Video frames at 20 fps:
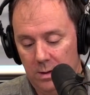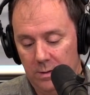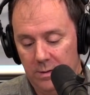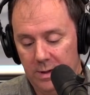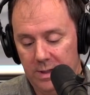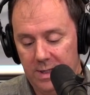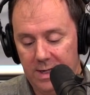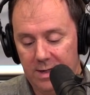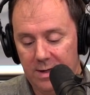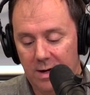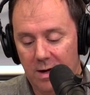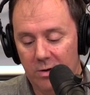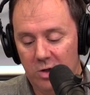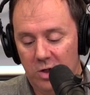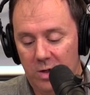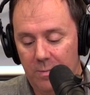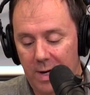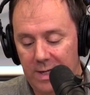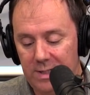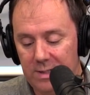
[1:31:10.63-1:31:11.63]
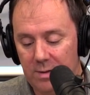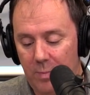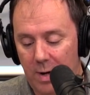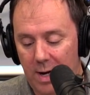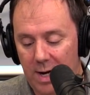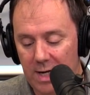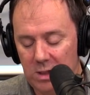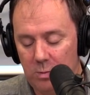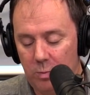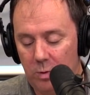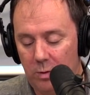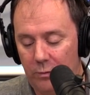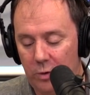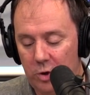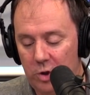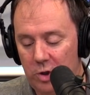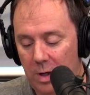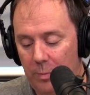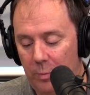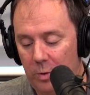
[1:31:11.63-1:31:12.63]
The technology makes it possible for
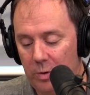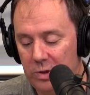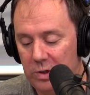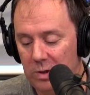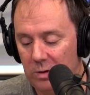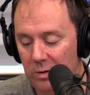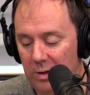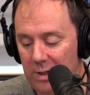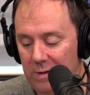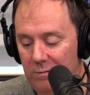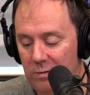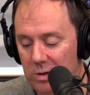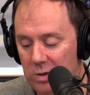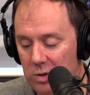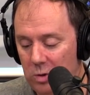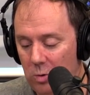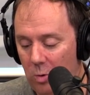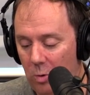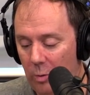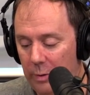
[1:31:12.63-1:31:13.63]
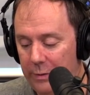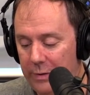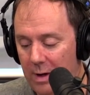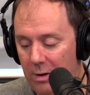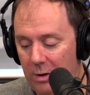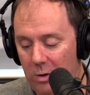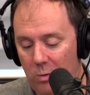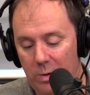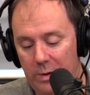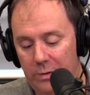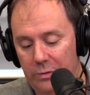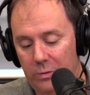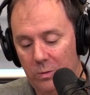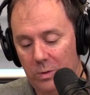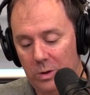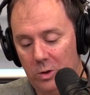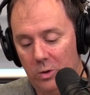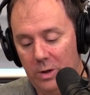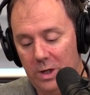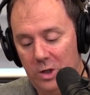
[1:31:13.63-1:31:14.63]
shoppers to leave the store without going through
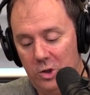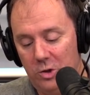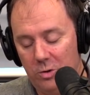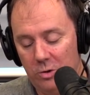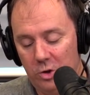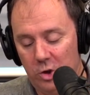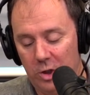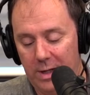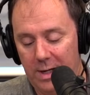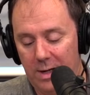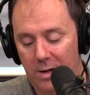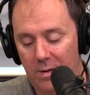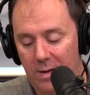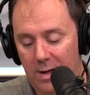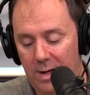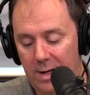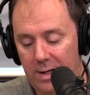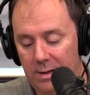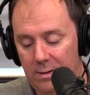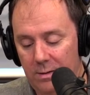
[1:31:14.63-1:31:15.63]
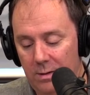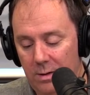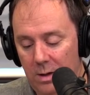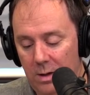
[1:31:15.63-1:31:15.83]
a traditional checkout line.